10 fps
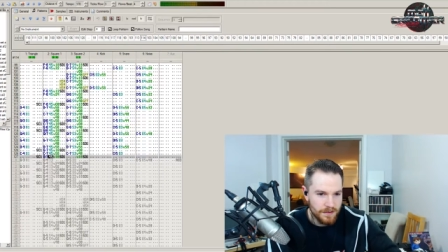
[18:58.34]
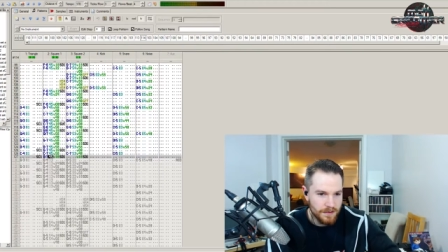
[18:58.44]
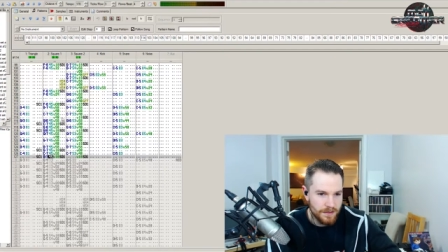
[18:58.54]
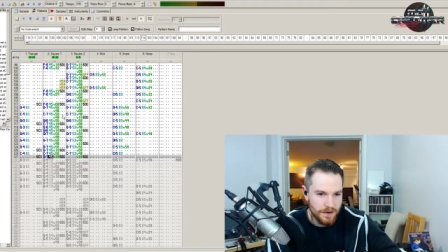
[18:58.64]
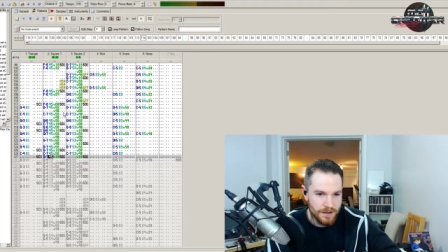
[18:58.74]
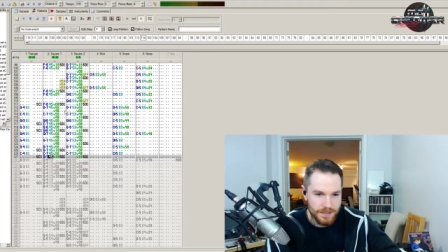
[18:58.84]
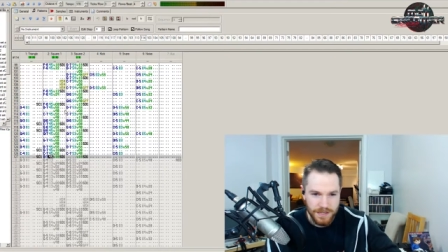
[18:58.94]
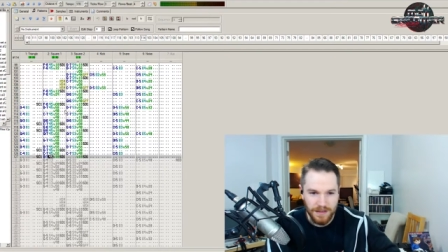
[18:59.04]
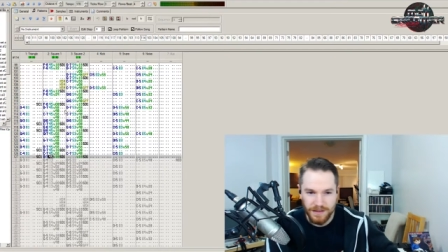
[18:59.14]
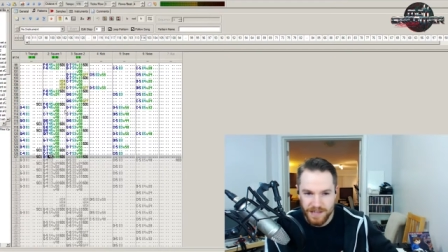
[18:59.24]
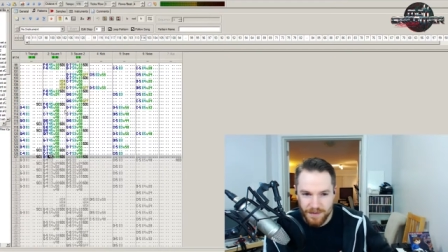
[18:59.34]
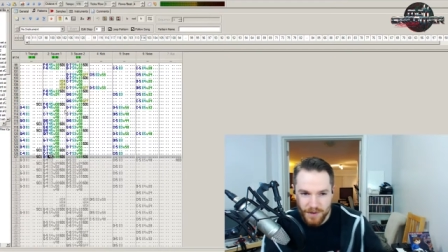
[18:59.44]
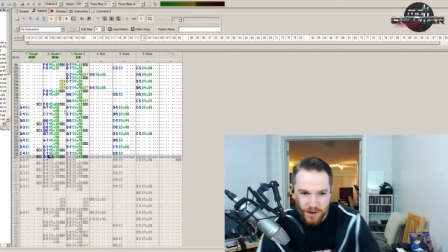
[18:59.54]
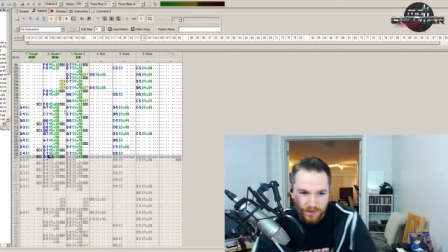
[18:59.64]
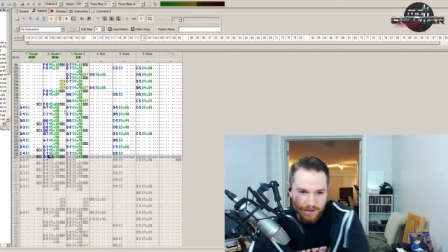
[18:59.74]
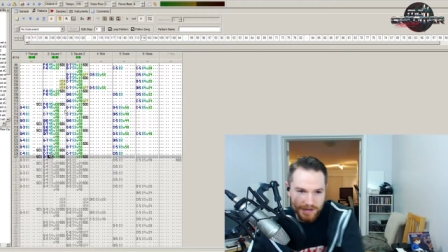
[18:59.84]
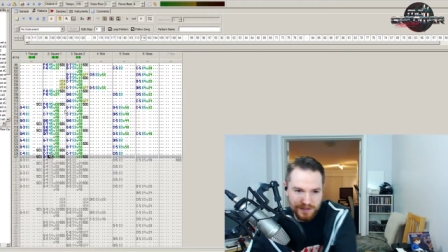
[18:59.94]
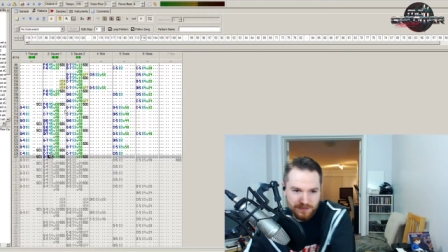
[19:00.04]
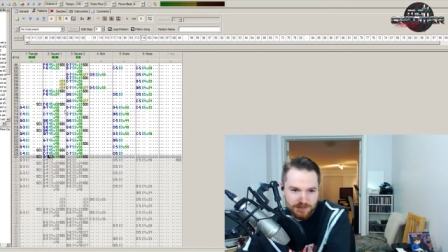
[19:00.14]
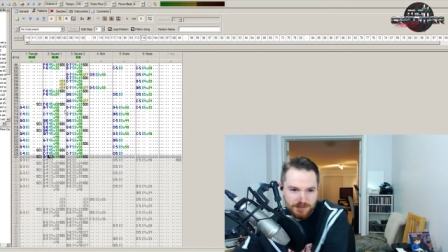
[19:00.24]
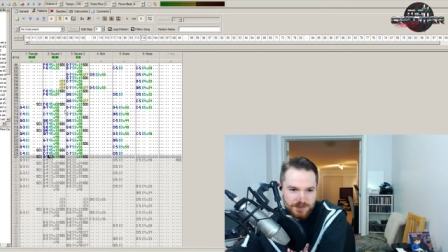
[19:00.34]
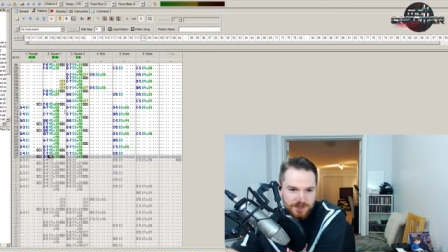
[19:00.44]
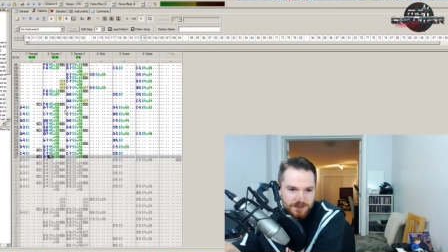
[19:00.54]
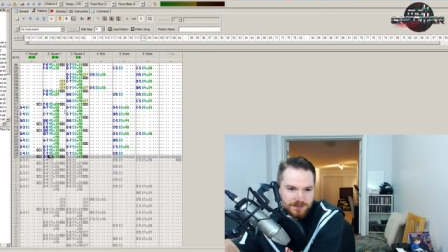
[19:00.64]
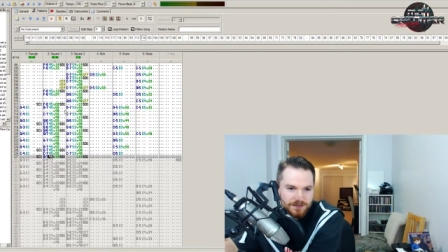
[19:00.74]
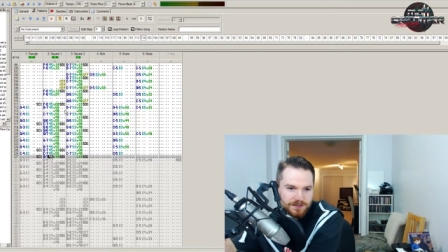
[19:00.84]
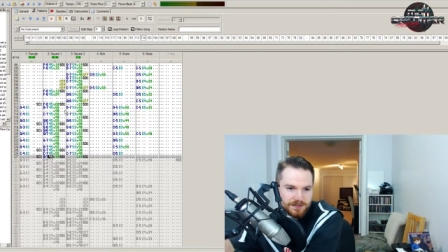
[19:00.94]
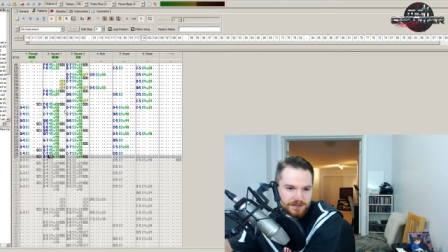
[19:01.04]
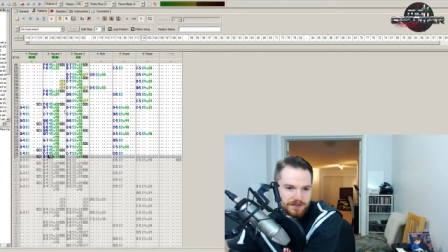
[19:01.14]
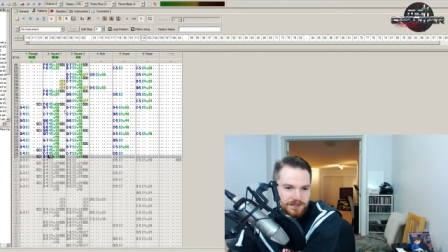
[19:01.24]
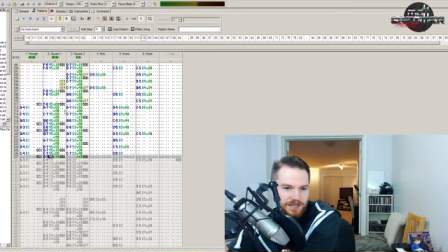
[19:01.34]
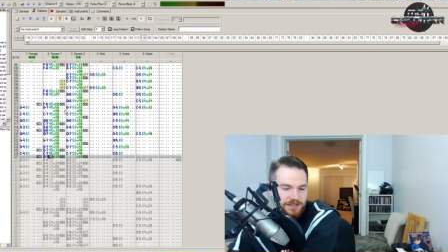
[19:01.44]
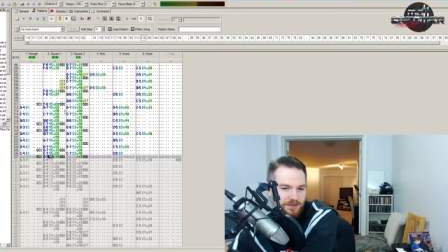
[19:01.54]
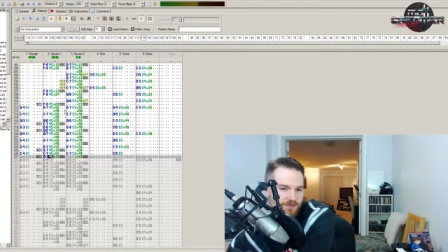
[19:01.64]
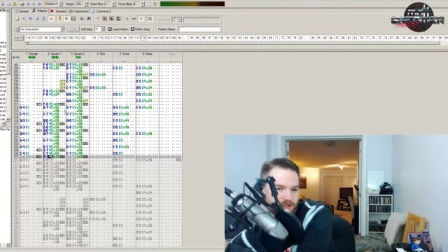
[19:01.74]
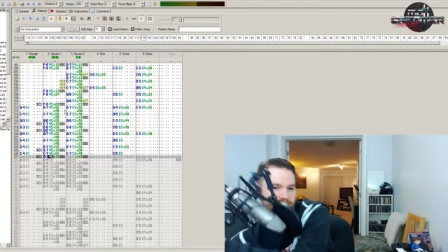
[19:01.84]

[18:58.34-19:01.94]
They're all just hitting the same note and there's some detuning,